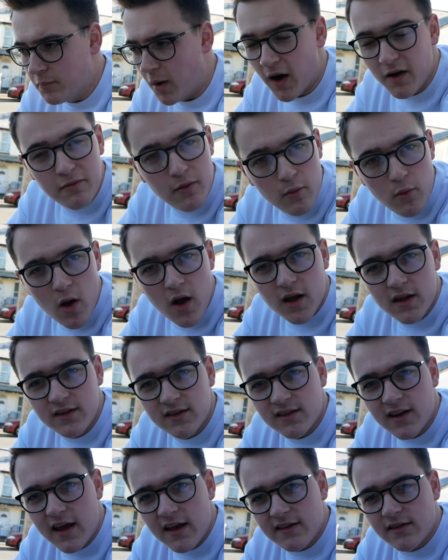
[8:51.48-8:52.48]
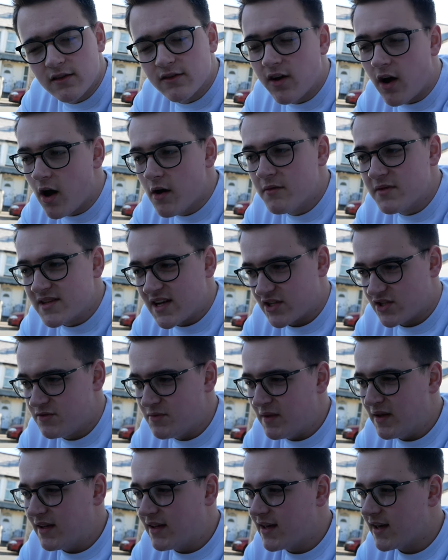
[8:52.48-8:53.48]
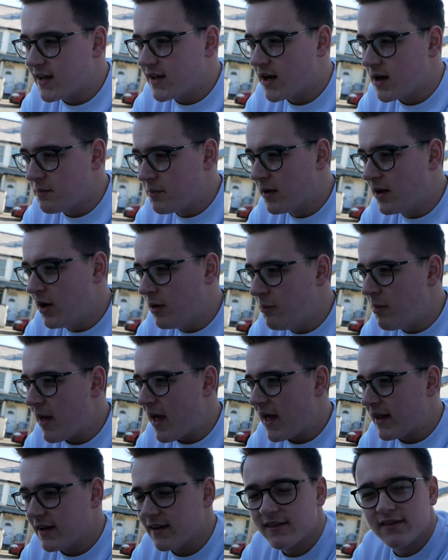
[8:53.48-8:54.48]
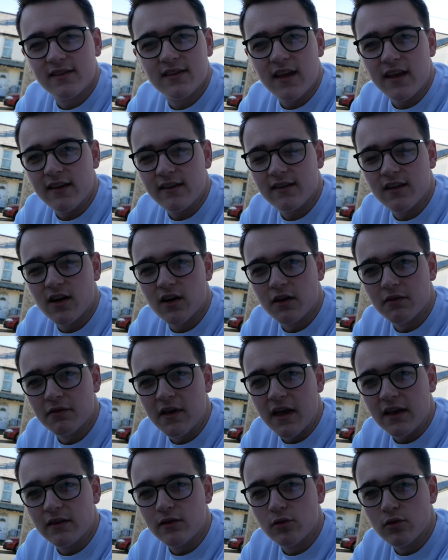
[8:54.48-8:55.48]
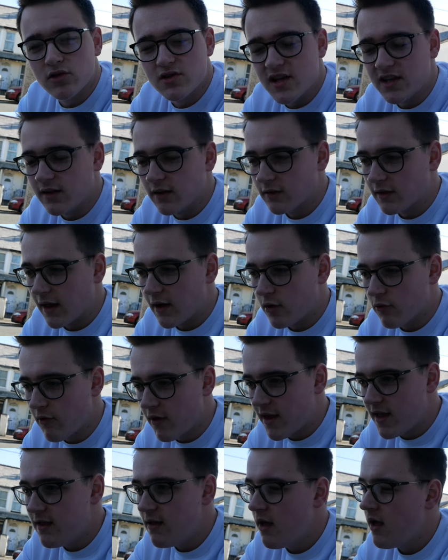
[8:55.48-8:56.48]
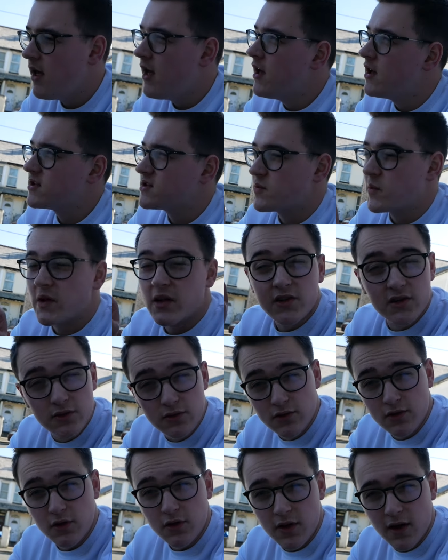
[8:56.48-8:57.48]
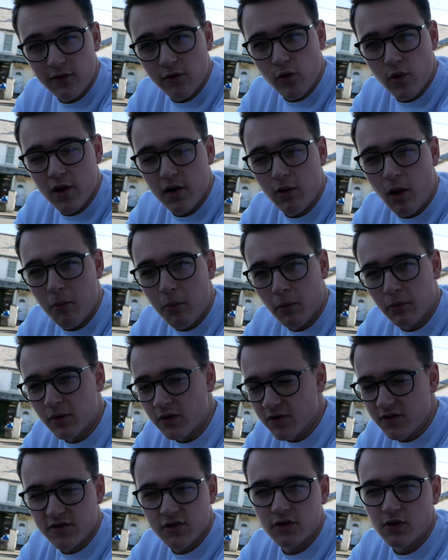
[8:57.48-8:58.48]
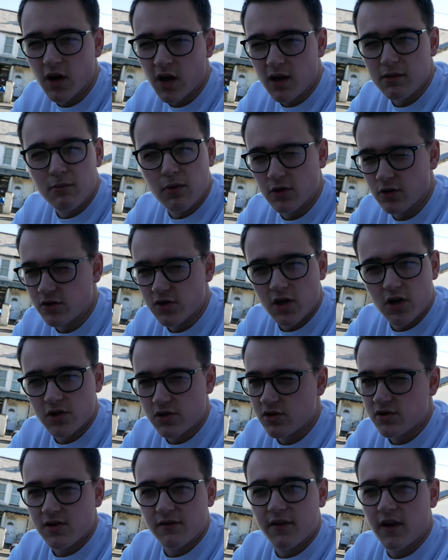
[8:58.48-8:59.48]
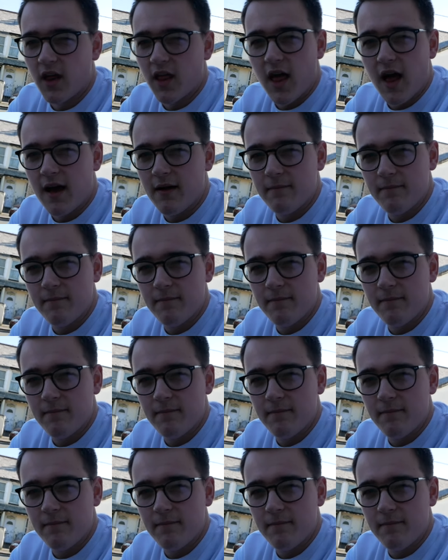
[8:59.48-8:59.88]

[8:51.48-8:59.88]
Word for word: But I've been working today, so time has actually been kicking up a little bit, and it's it's kind of getting towards the end of the day already. So when I do do the other wheel, I'll probably just do like a montage or something like